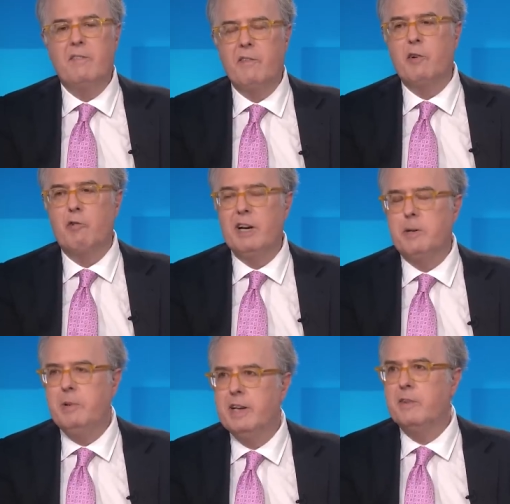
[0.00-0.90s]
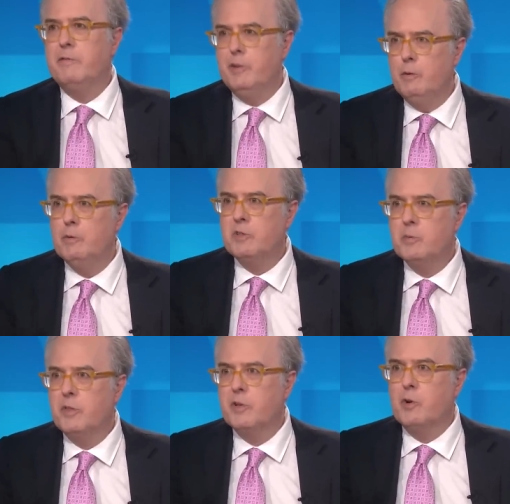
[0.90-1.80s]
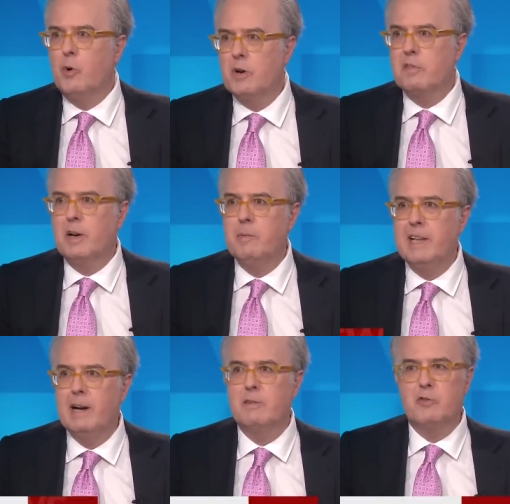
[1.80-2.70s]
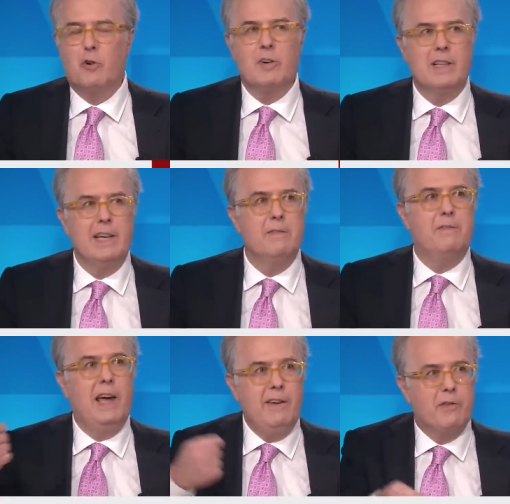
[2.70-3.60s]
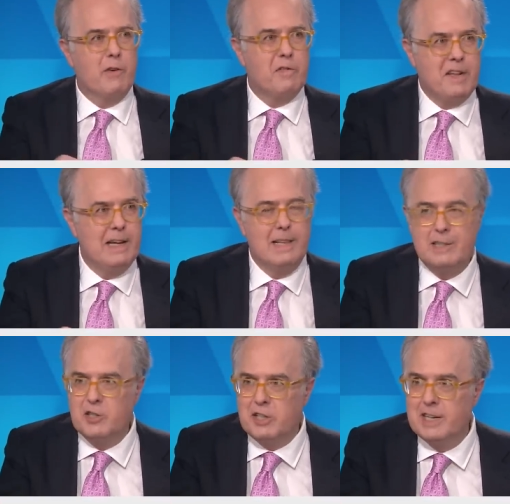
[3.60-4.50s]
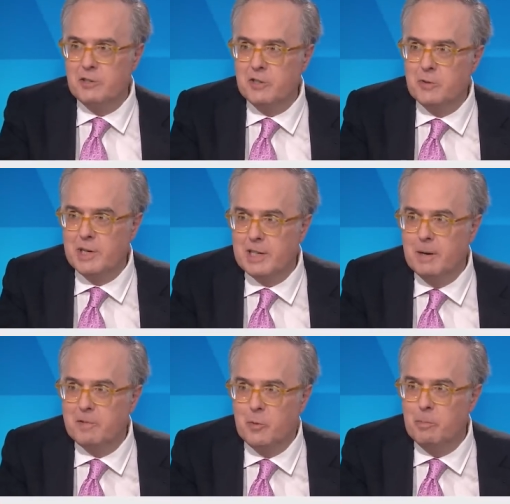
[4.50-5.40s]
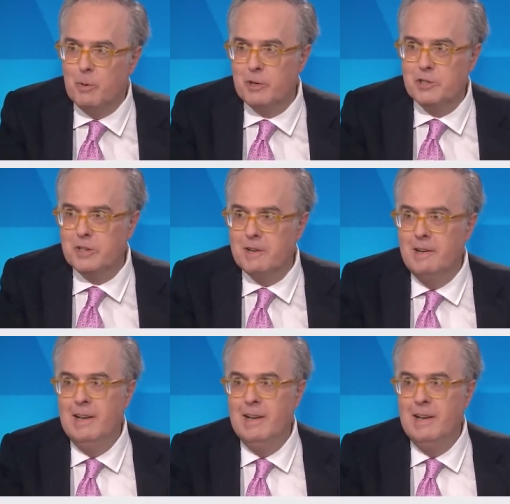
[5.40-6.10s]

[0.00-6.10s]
have every right to be confused with the courts coming down strongly in favor of state legislatures when it comes to abortion,